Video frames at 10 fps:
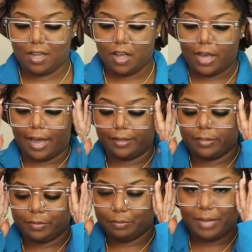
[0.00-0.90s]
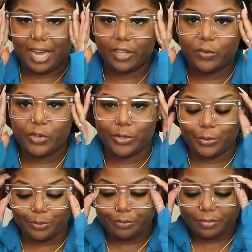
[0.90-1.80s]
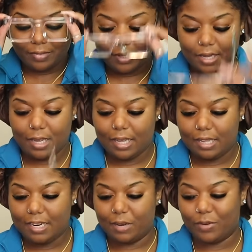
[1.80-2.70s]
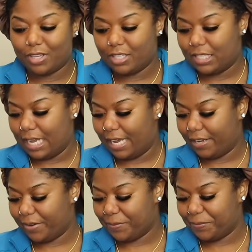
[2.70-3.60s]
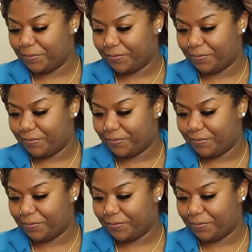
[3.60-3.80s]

Okay, back in the room, done with our snack.